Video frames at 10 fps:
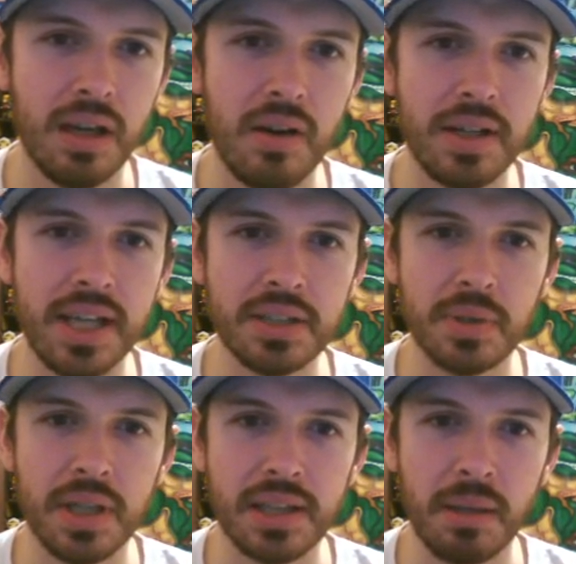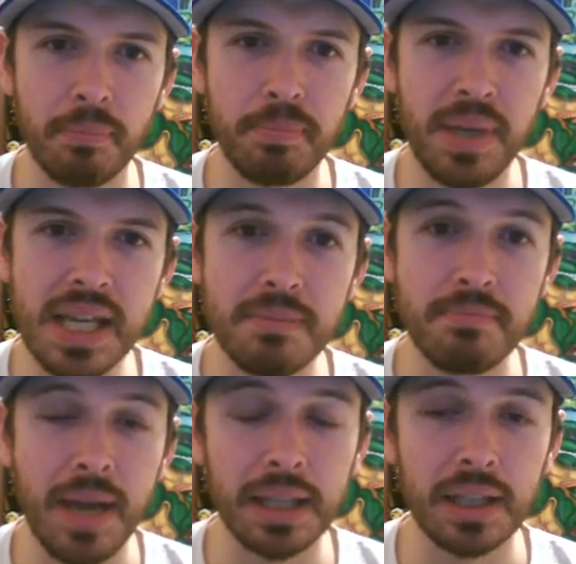Alright, next we got the
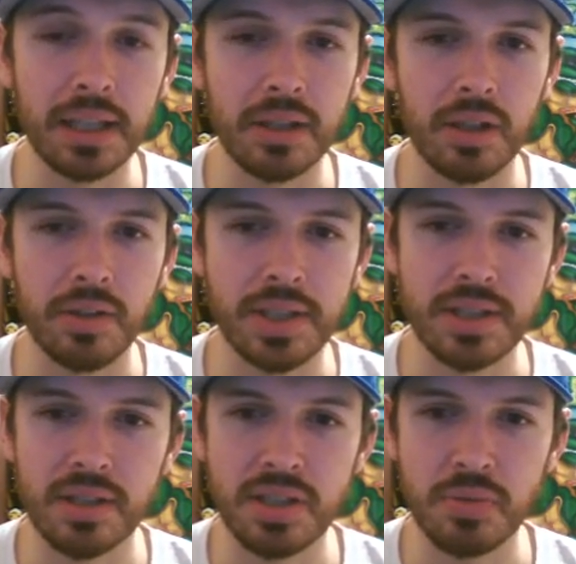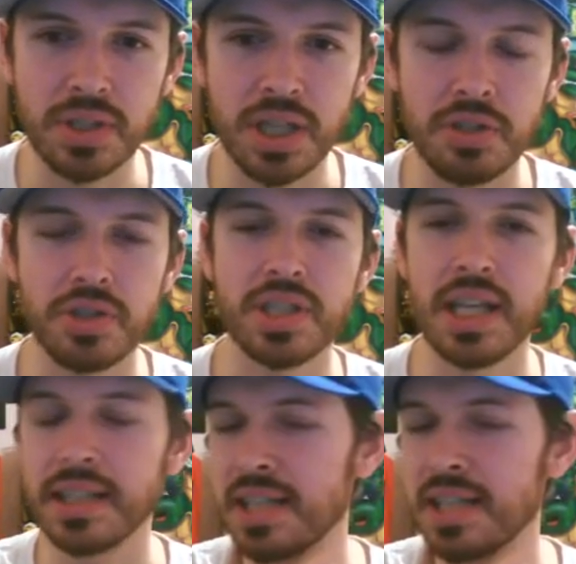bean medley curry. So this one's interesting.